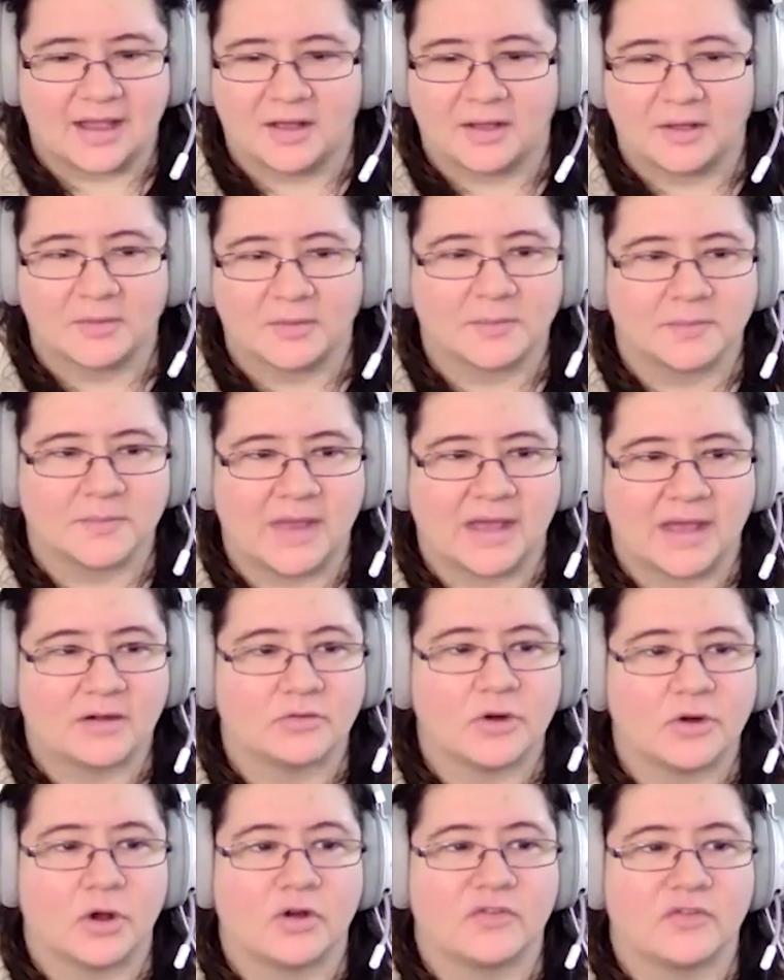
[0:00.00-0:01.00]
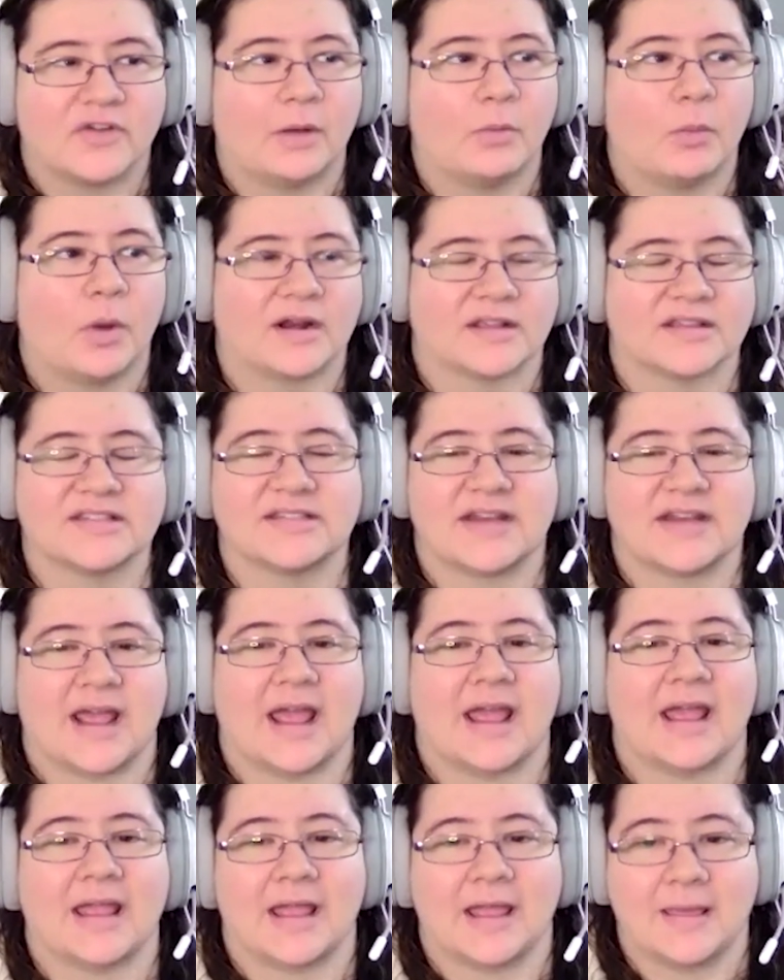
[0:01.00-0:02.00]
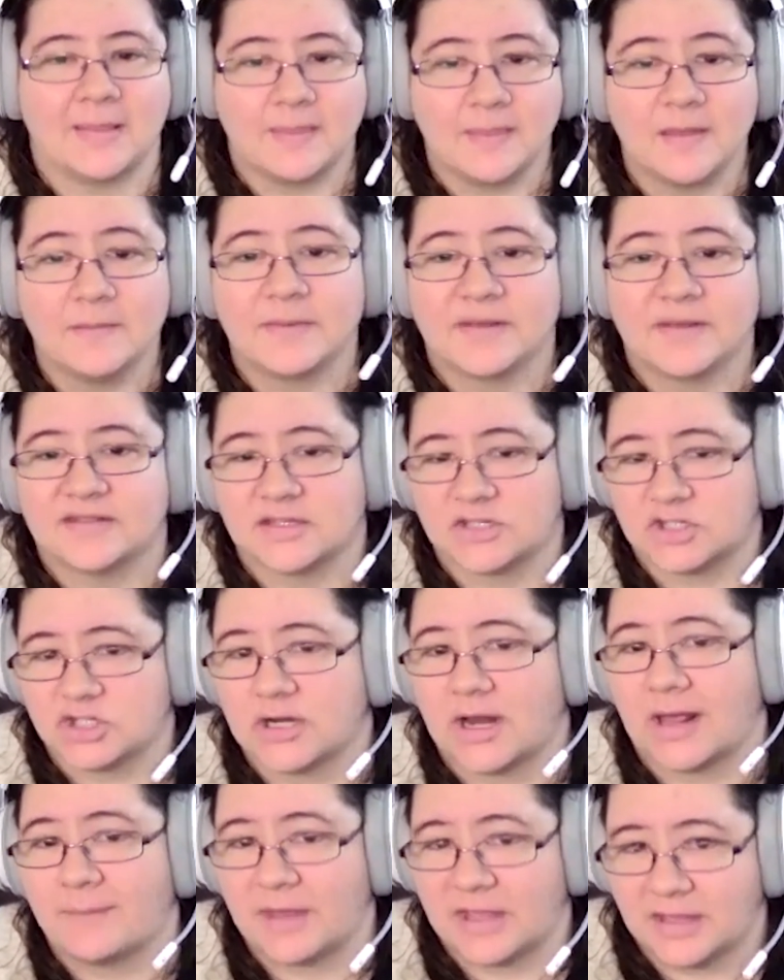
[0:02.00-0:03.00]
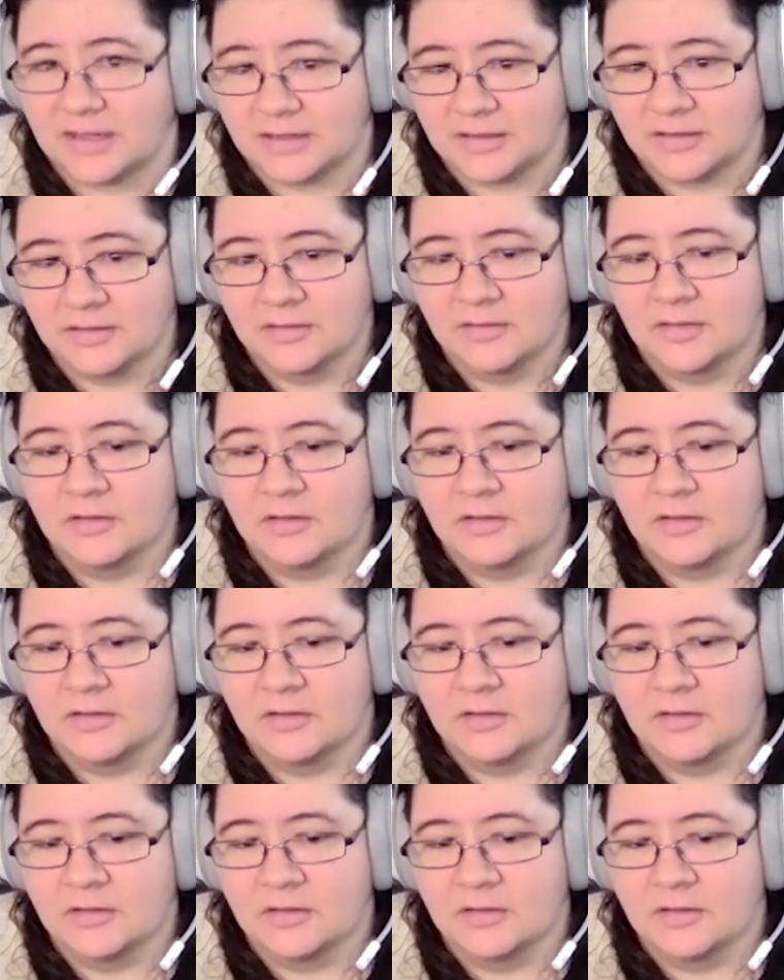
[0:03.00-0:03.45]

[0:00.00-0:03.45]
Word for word: I don't know if I'll want to stay in the position I'm in